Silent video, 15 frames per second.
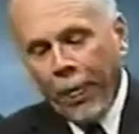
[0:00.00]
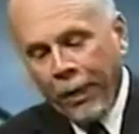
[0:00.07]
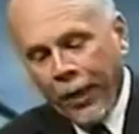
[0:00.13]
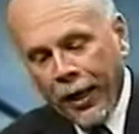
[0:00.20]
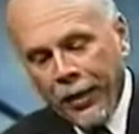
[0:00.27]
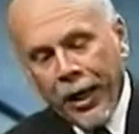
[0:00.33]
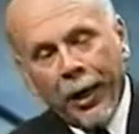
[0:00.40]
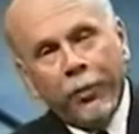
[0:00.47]

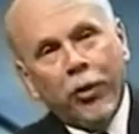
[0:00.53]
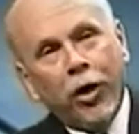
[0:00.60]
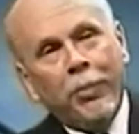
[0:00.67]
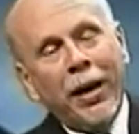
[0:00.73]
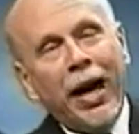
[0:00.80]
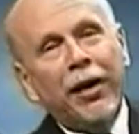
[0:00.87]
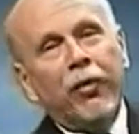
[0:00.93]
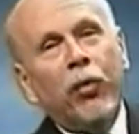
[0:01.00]
and then I put a
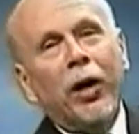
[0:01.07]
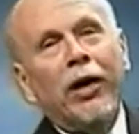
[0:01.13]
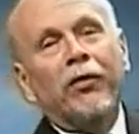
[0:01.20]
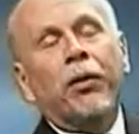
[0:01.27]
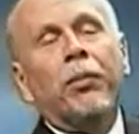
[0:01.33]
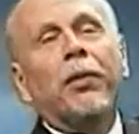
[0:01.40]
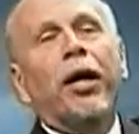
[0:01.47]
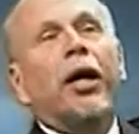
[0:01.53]
pathway
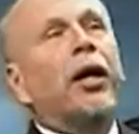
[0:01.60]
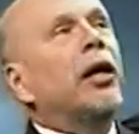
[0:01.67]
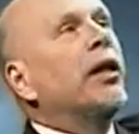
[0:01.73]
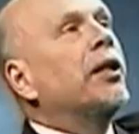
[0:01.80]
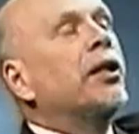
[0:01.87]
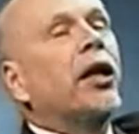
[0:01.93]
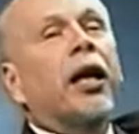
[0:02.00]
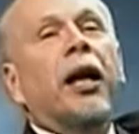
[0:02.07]
from there
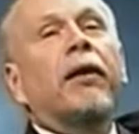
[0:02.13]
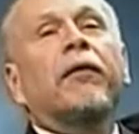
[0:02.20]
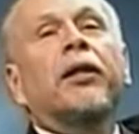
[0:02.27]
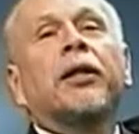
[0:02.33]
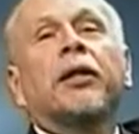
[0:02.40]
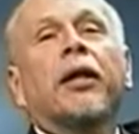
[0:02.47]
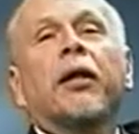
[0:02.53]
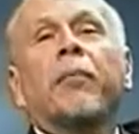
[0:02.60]
to
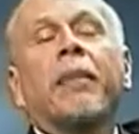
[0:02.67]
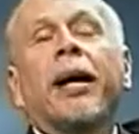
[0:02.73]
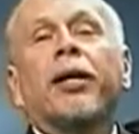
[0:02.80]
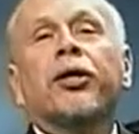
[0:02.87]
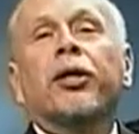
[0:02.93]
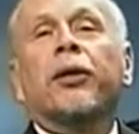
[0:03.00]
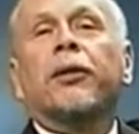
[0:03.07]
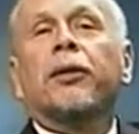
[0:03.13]
heaven, to the
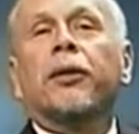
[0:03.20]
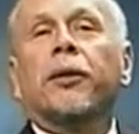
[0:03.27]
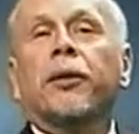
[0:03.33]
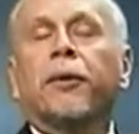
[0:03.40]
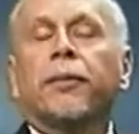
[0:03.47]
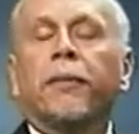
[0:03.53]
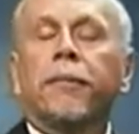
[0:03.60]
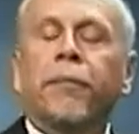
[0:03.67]
mansions.
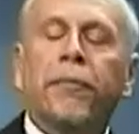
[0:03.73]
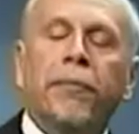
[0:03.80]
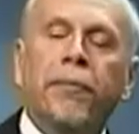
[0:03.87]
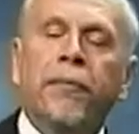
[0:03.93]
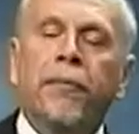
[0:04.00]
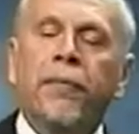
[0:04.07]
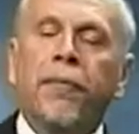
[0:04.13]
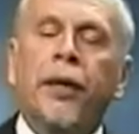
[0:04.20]

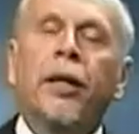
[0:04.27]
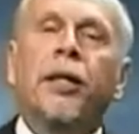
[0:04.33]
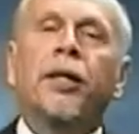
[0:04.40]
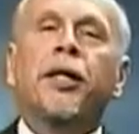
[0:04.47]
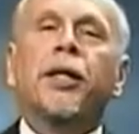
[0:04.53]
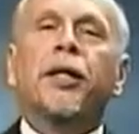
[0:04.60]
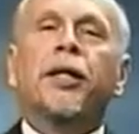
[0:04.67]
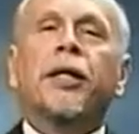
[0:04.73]

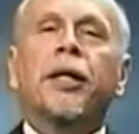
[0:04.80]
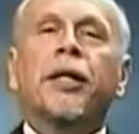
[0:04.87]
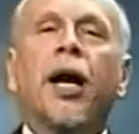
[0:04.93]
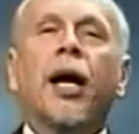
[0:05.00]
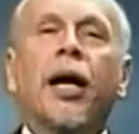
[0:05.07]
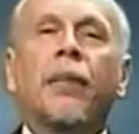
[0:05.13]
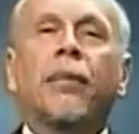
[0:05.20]
Jesus says, I am the